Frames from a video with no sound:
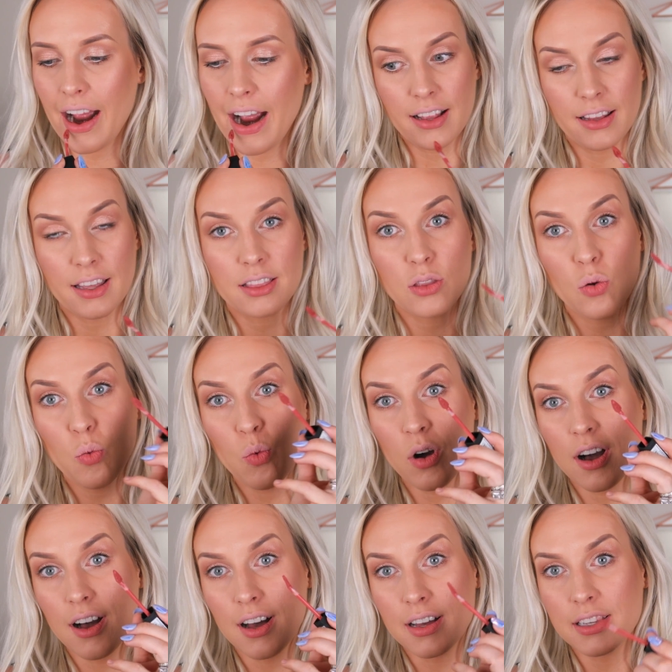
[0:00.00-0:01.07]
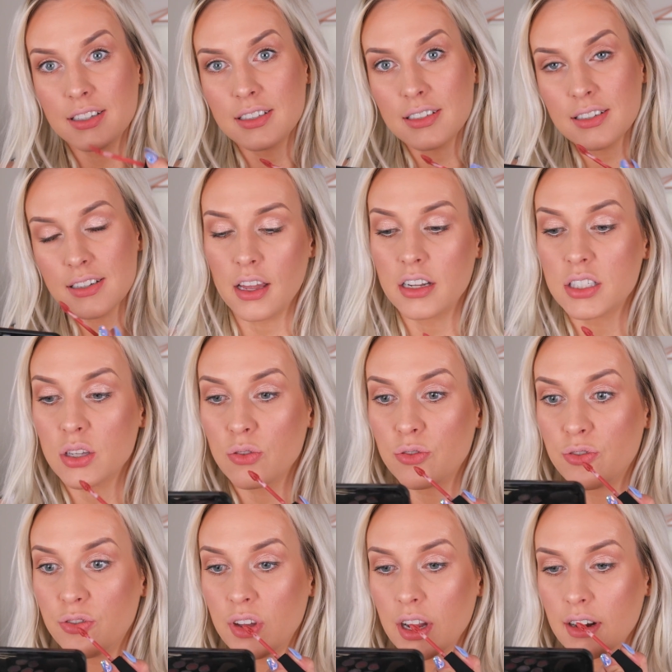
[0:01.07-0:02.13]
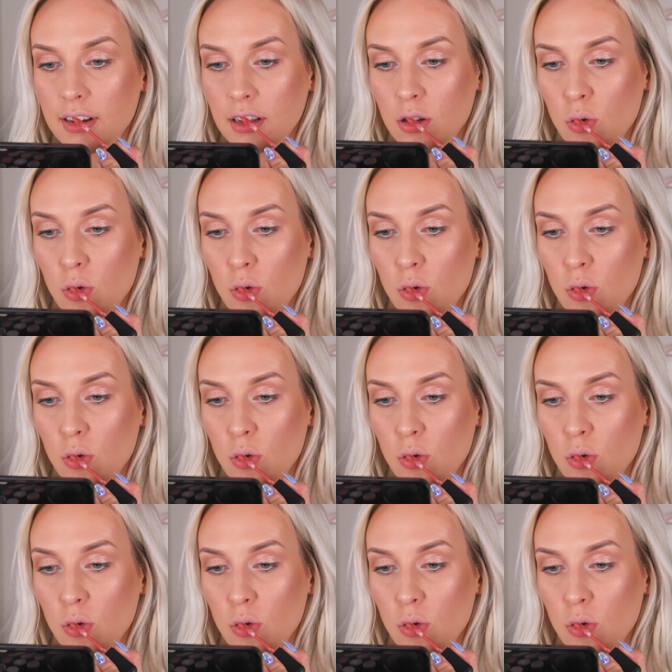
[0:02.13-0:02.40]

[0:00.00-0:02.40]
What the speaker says: I like the wand, and it's very